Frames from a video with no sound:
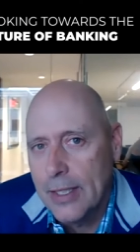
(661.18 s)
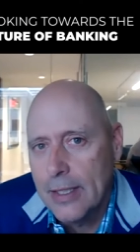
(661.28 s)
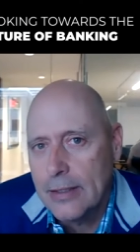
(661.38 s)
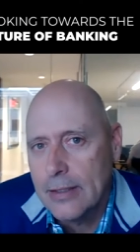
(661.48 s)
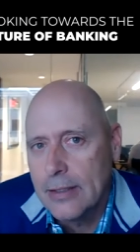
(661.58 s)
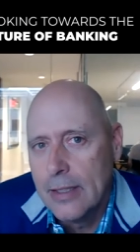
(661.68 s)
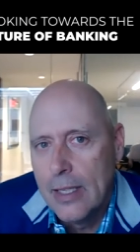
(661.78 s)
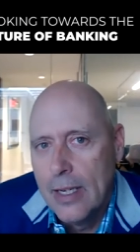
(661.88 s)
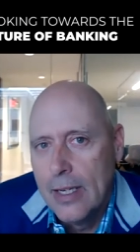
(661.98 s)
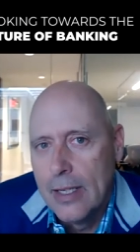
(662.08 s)
to this
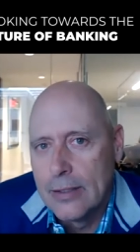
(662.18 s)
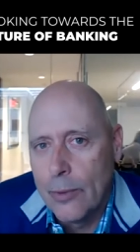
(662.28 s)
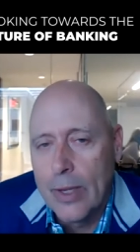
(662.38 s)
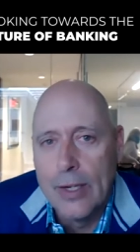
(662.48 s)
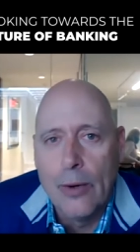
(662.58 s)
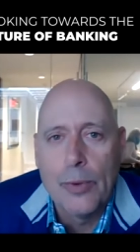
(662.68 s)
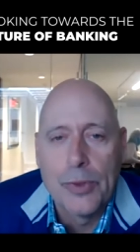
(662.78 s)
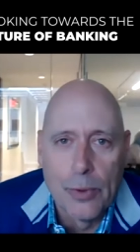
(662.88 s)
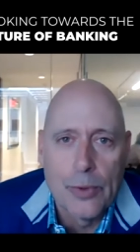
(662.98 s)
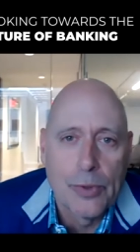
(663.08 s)
so we can know what
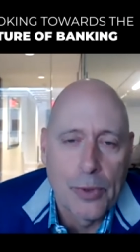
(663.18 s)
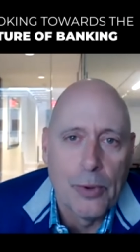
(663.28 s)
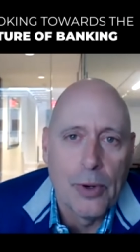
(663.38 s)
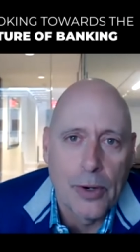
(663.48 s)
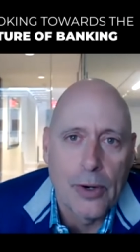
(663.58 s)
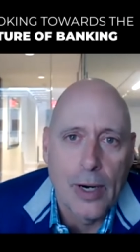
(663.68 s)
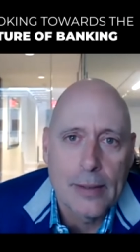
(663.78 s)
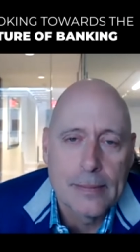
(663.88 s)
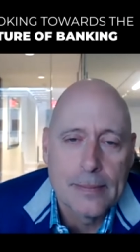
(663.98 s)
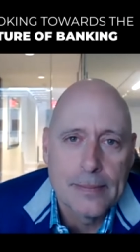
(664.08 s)
the rules of the road are.